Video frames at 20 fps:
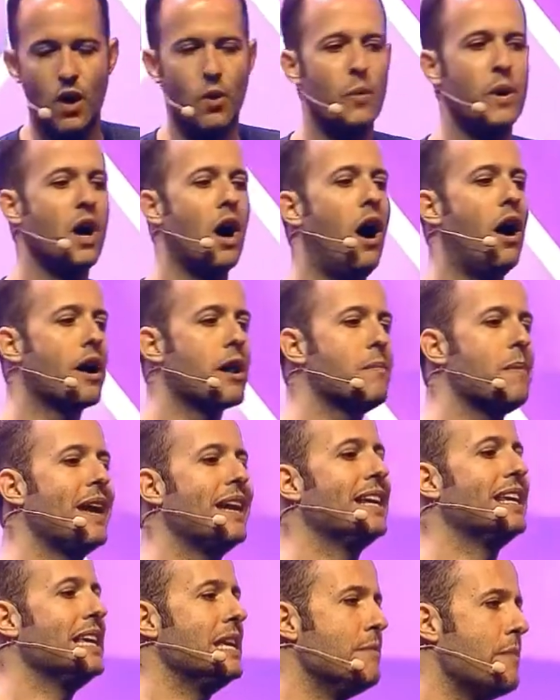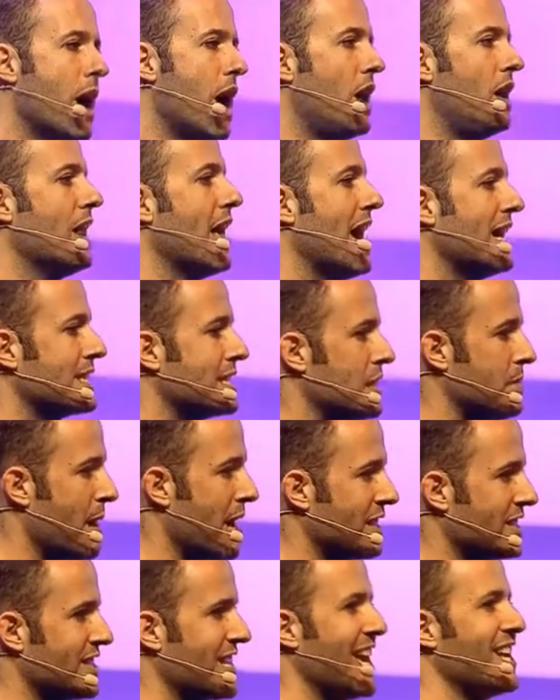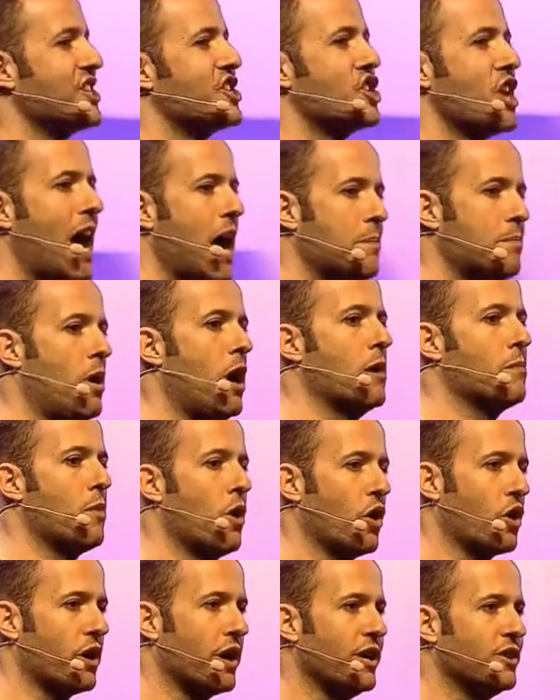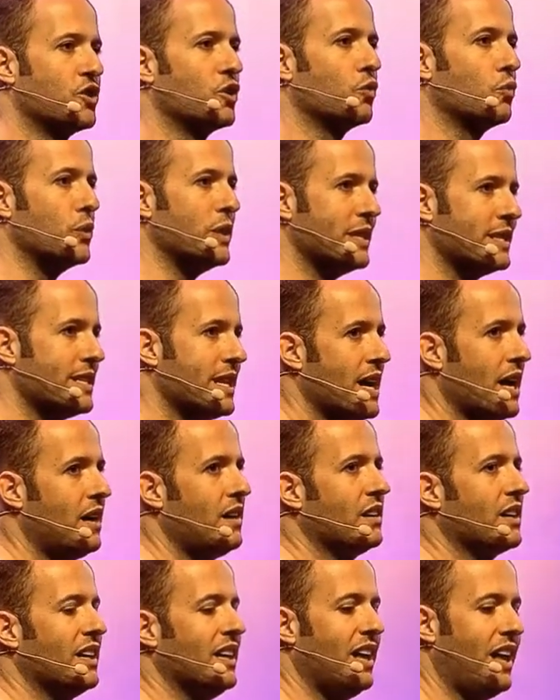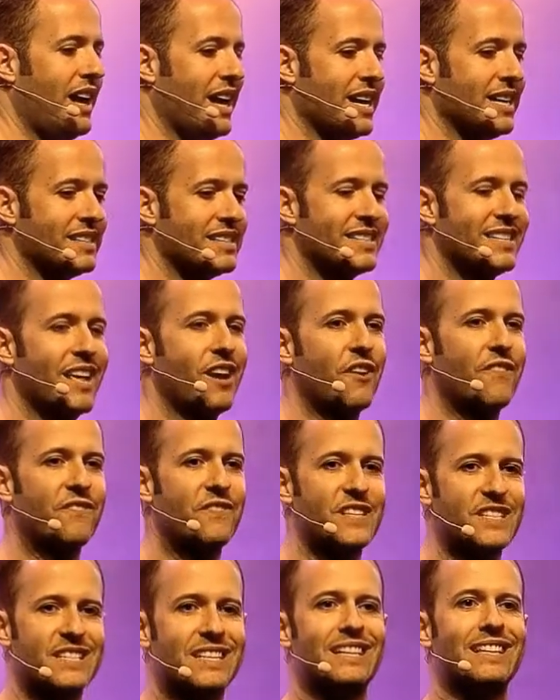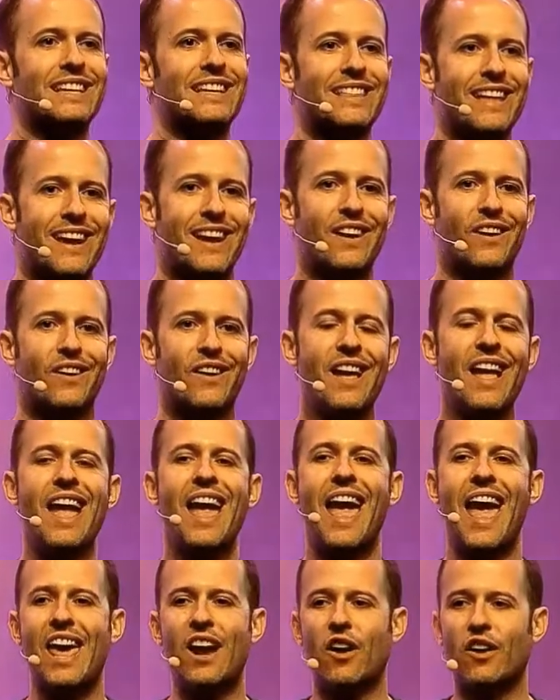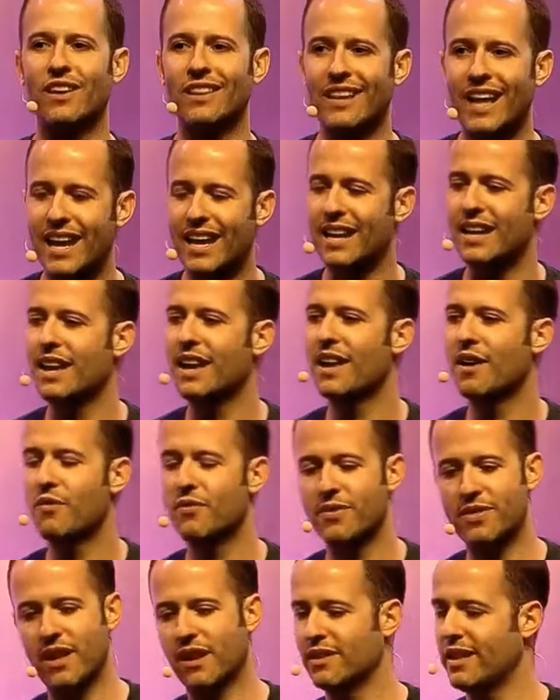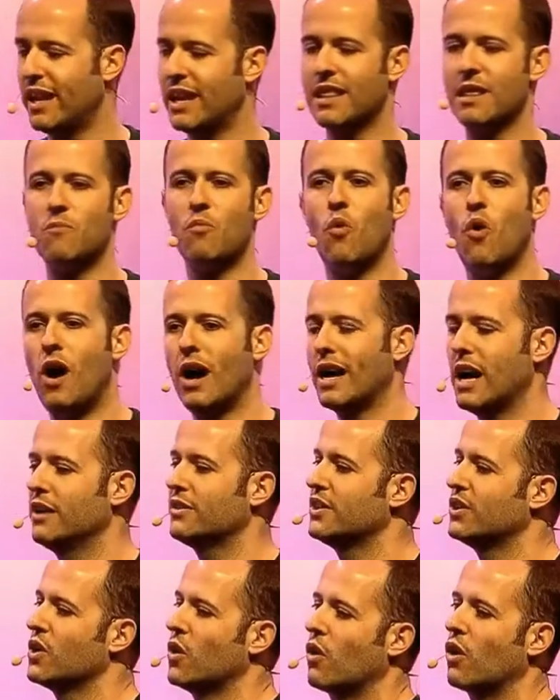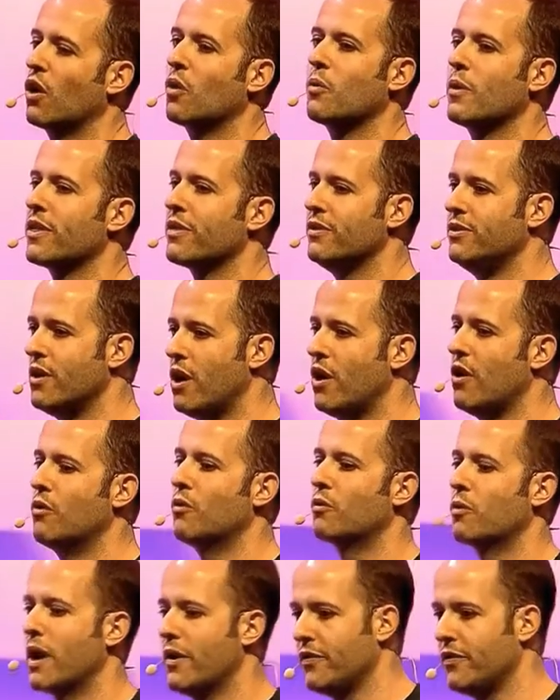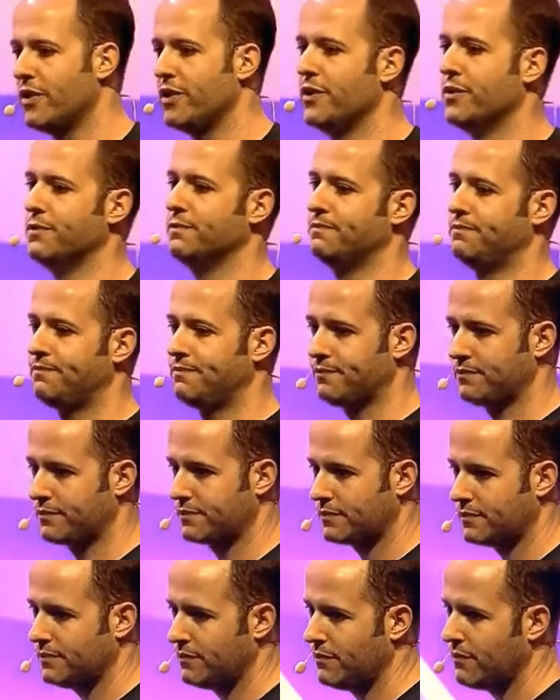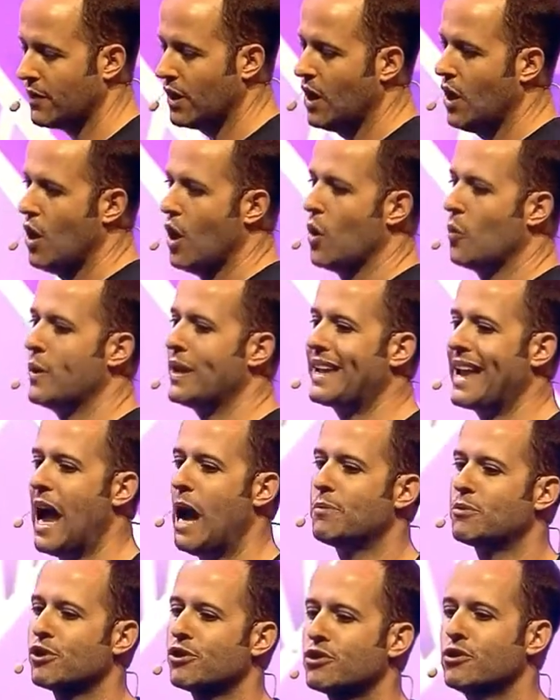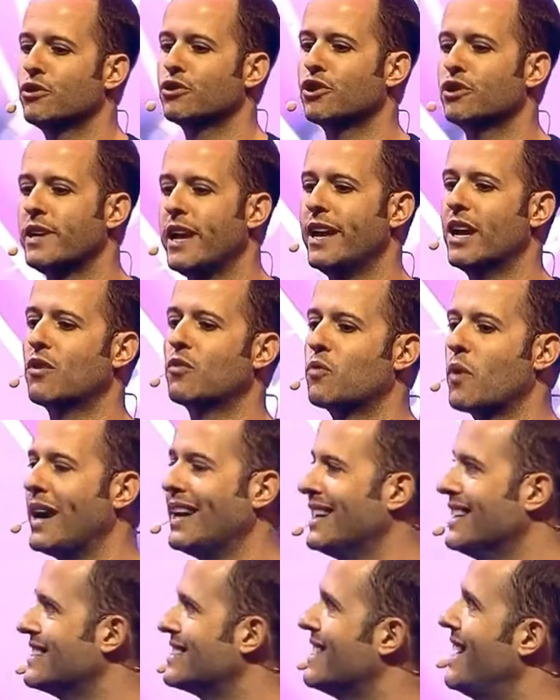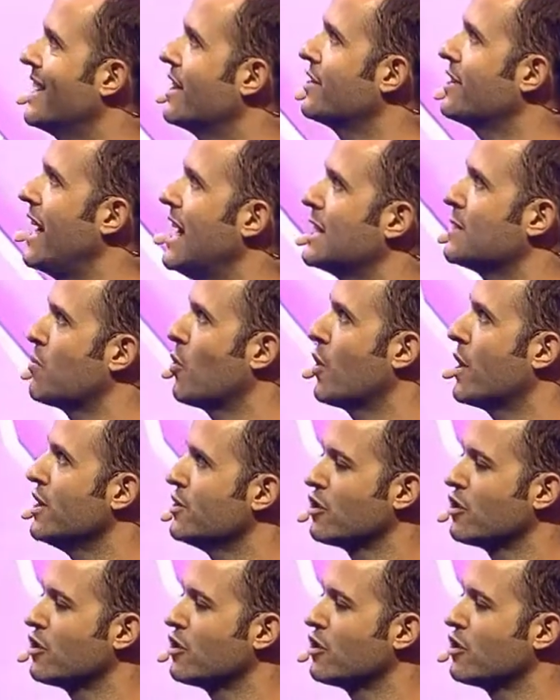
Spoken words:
We automate email, SMS, and chatbot marketing to retail clients that are physically there and are letting them walk out the door with no revenue. We capture social data right inside our dashboard.